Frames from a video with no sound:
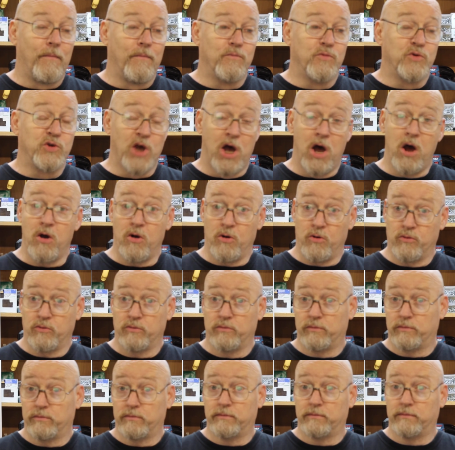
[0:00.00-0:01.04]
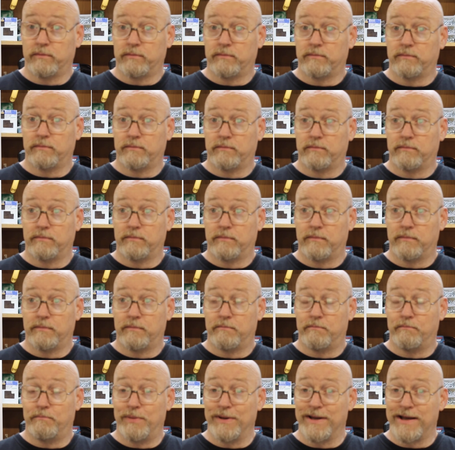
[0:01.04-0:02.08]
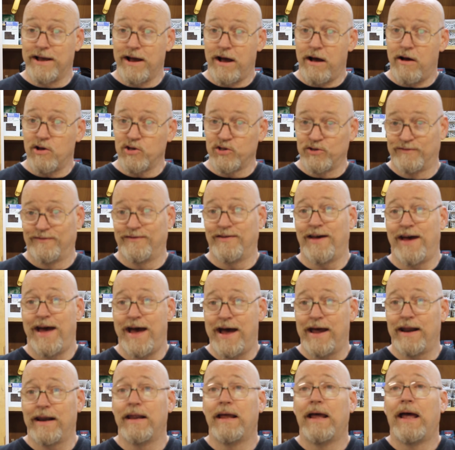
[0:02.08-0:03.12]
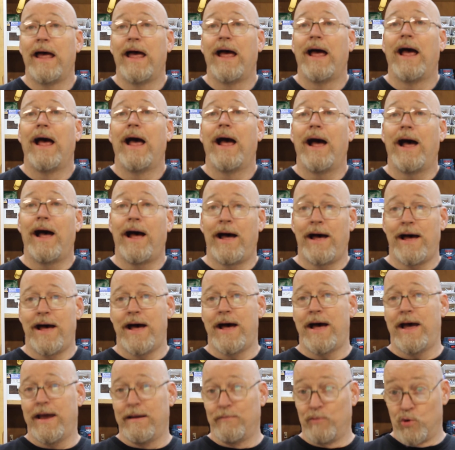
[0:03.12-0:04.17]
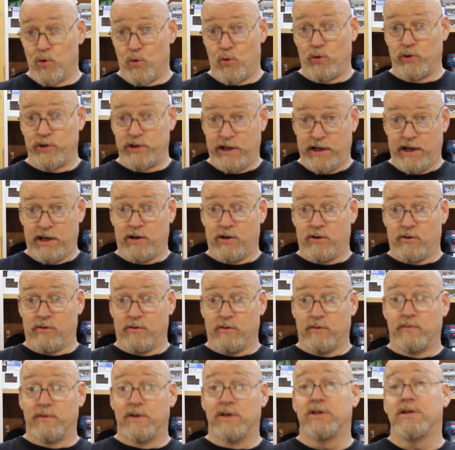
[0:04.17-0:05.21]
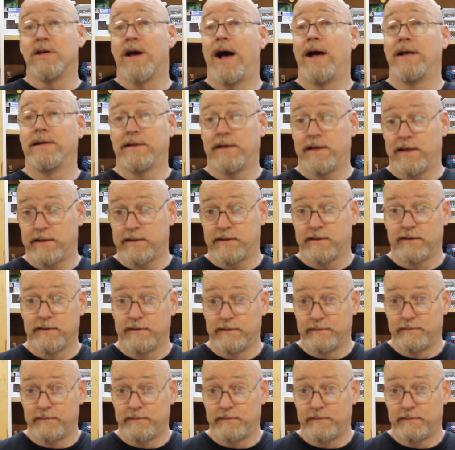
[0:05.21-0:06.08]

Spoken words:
So, because of that, I am going to enter this contest.